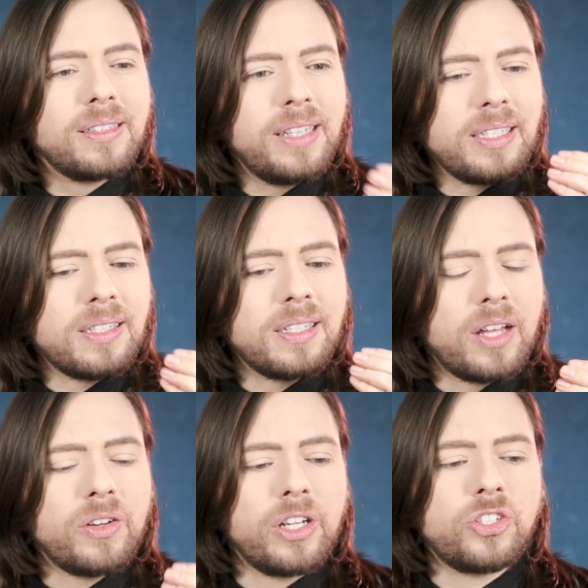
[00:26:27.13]
This is
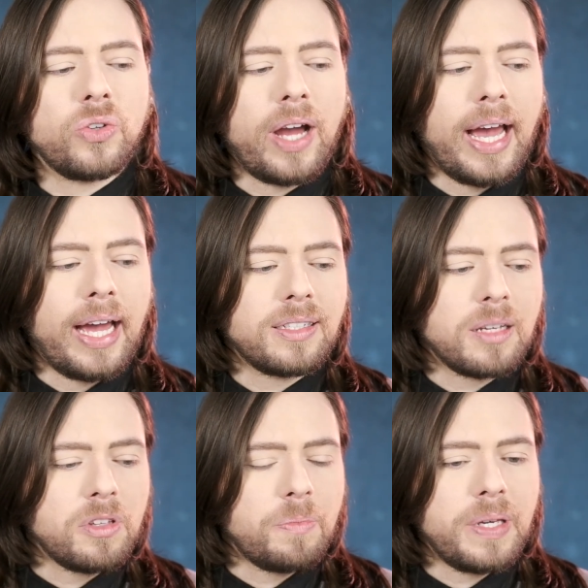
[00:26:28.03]
another issue I had.
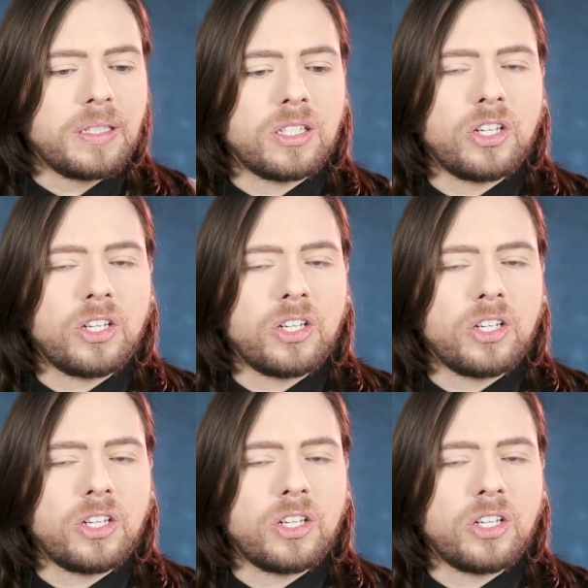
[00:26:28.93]
Some of the pieces